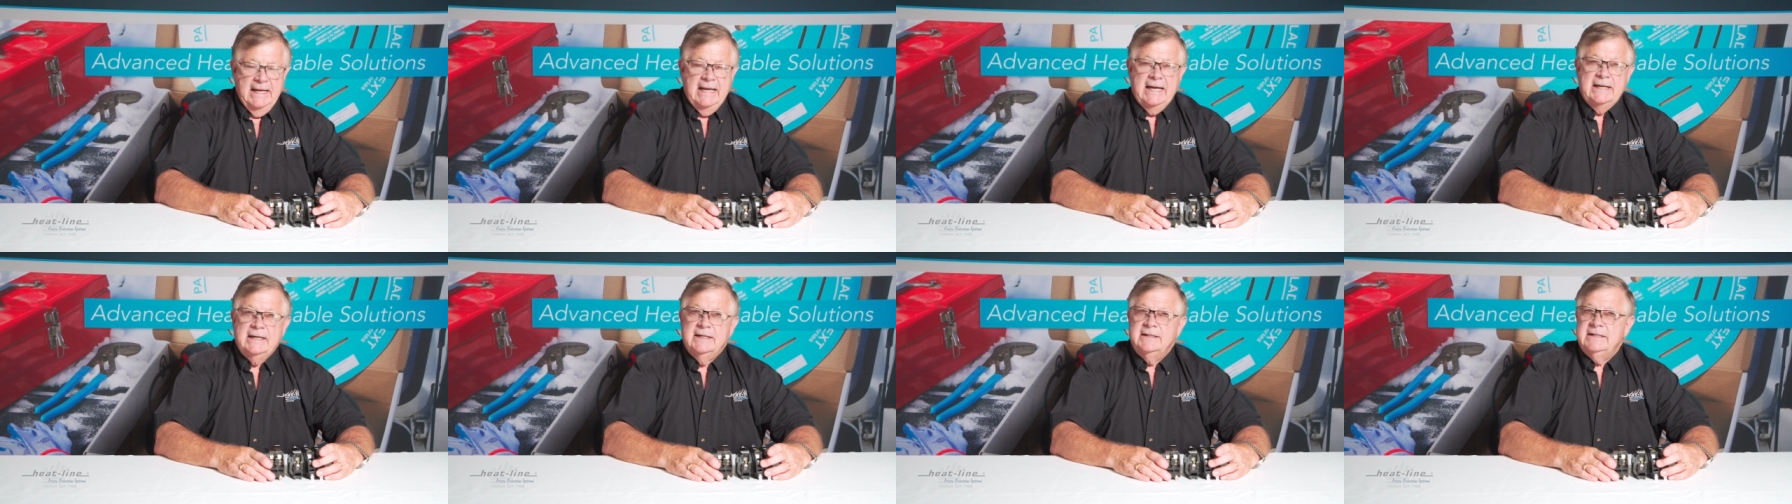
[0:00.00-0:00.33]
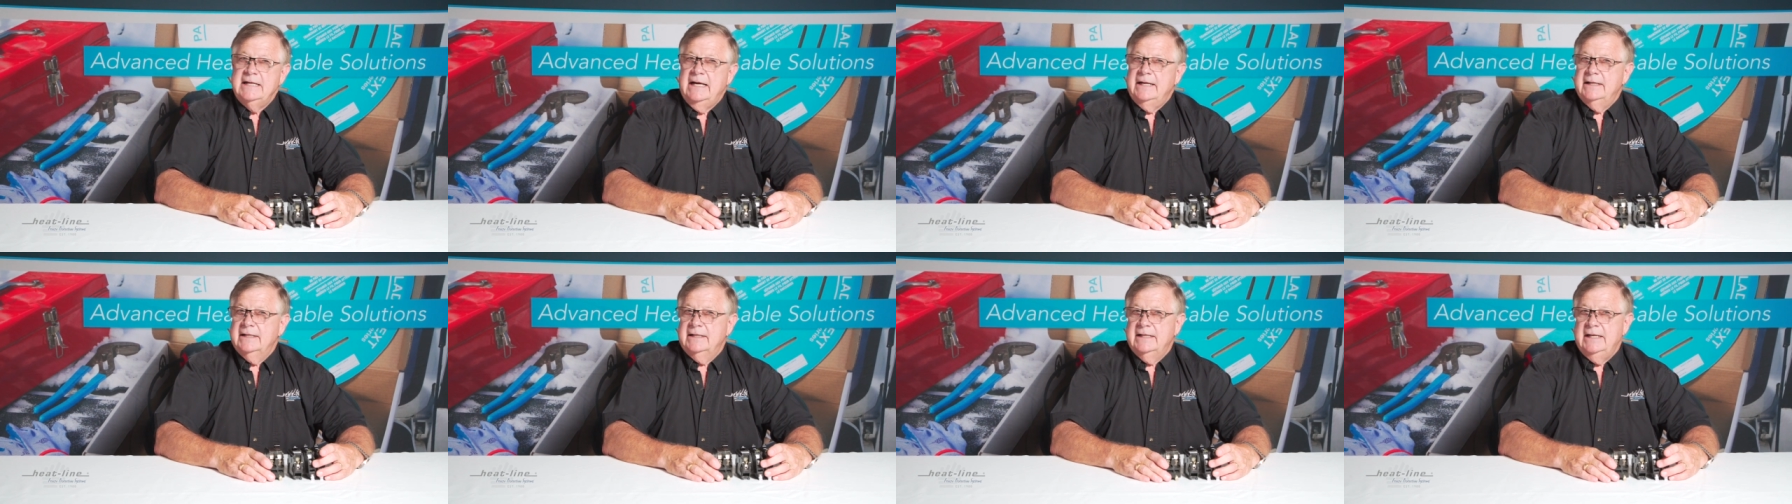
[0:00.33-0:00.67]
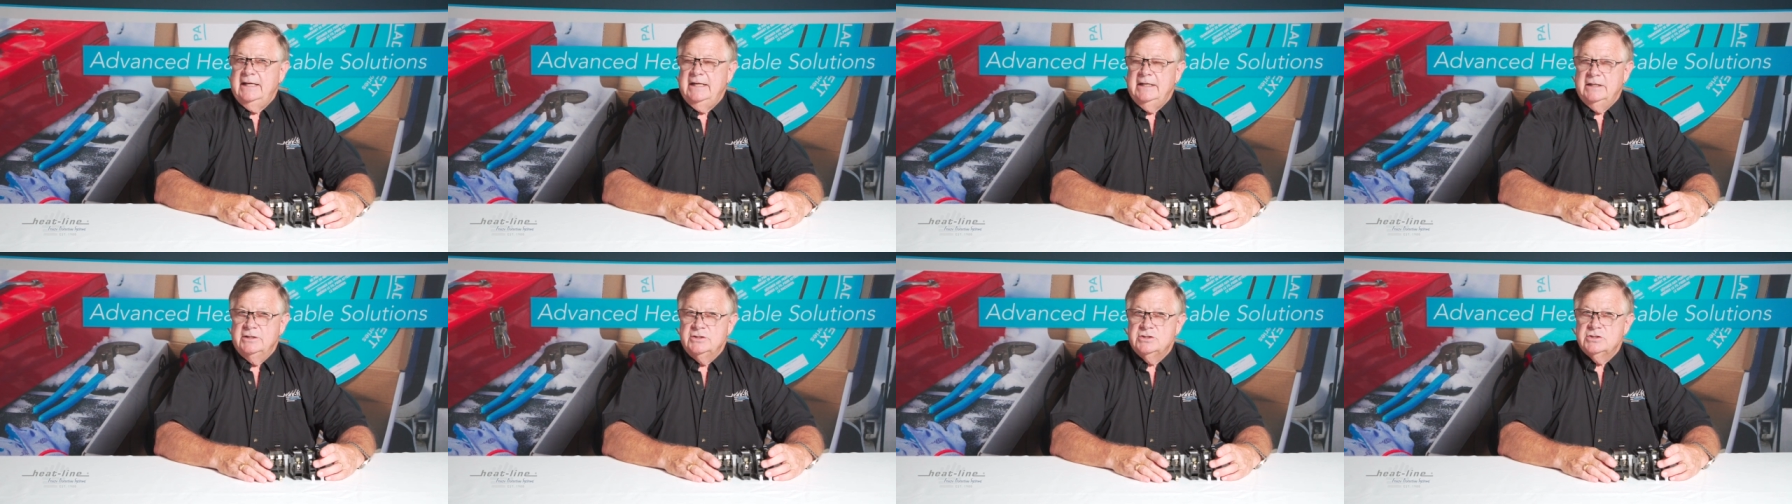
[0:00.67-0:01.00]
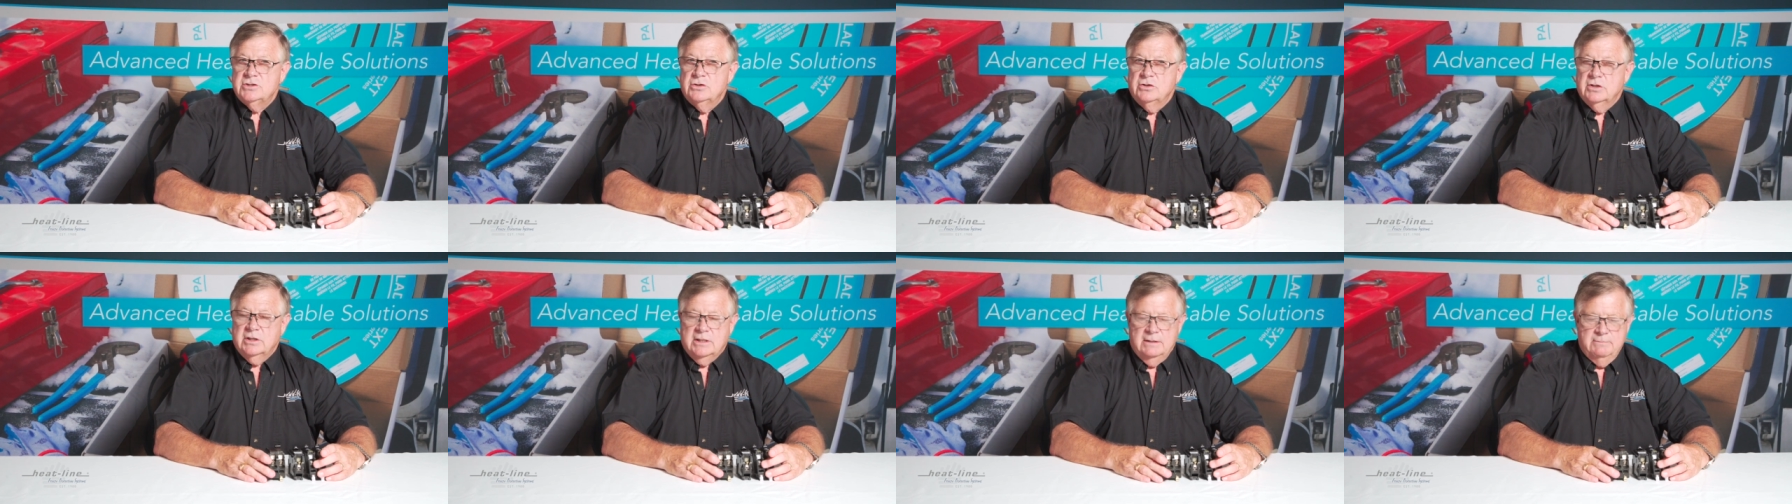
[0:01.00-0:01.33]
And a dedicated
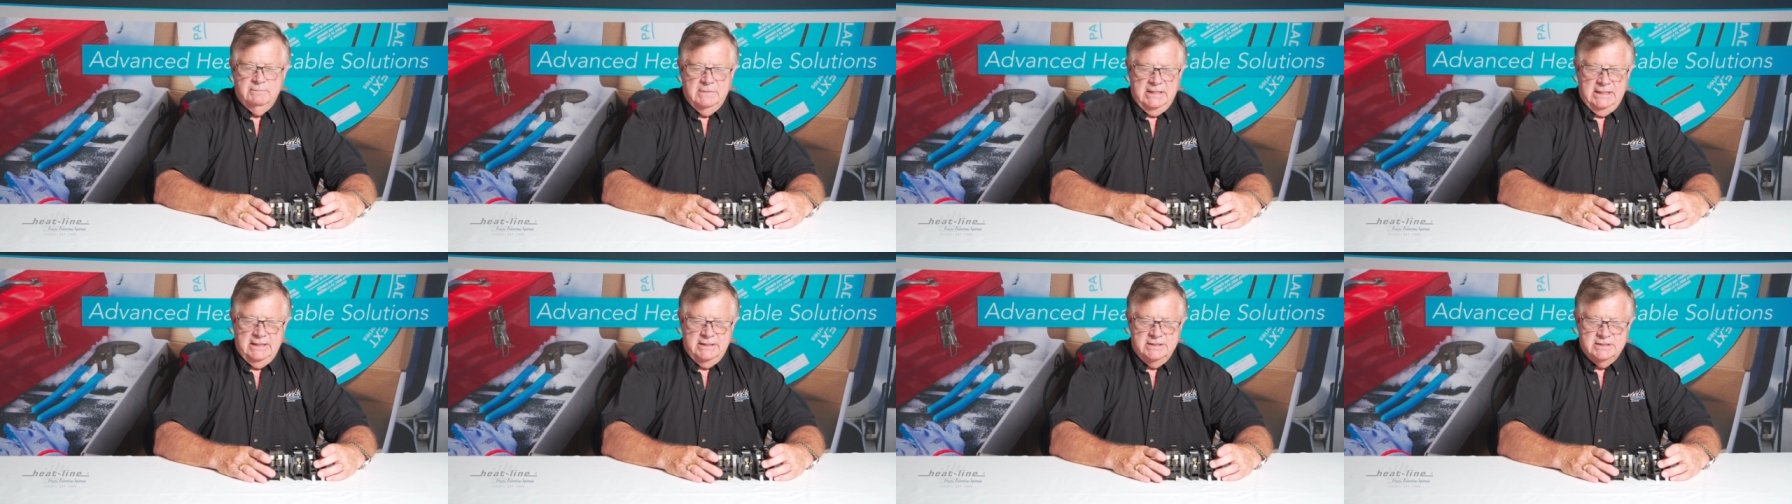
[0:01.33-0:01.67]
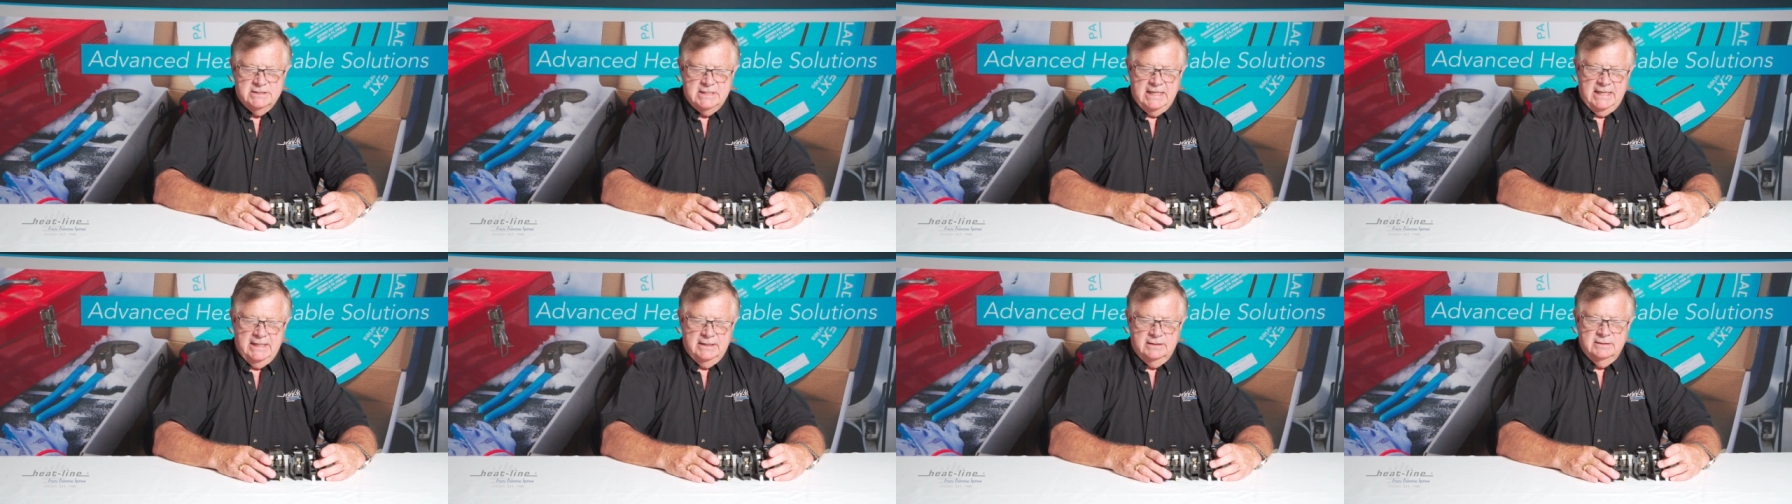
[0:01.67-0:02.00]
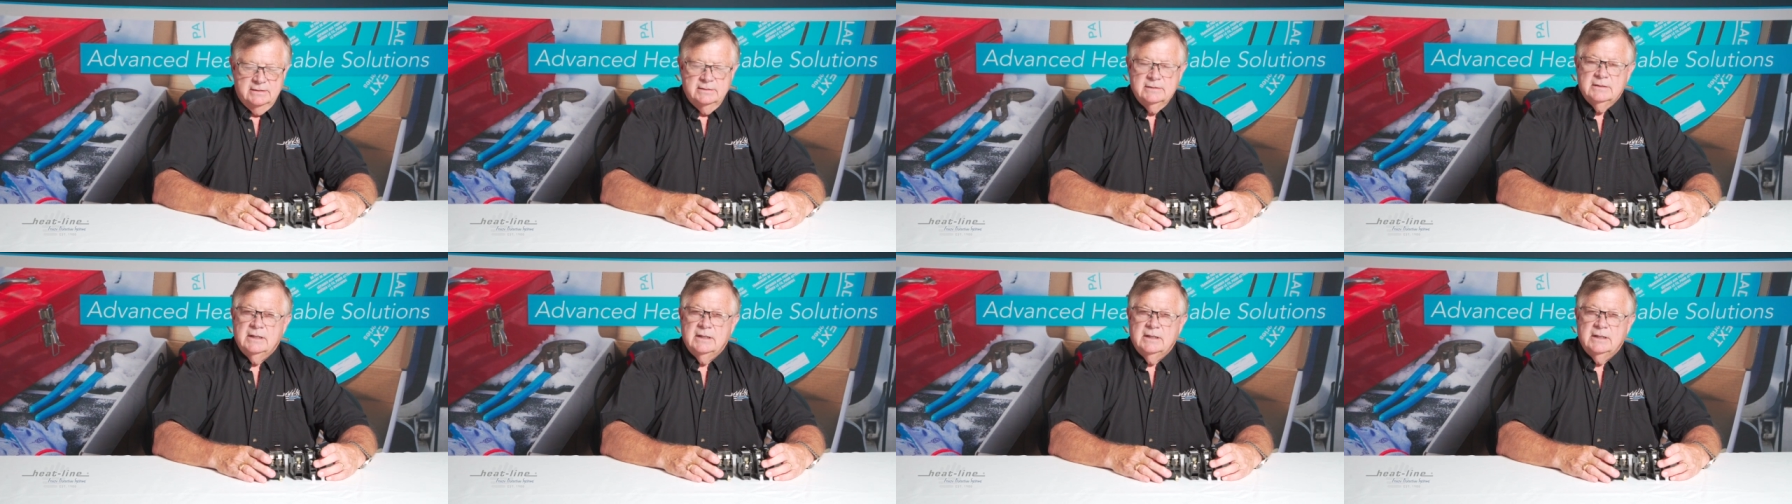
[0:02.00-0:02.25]
circuit means that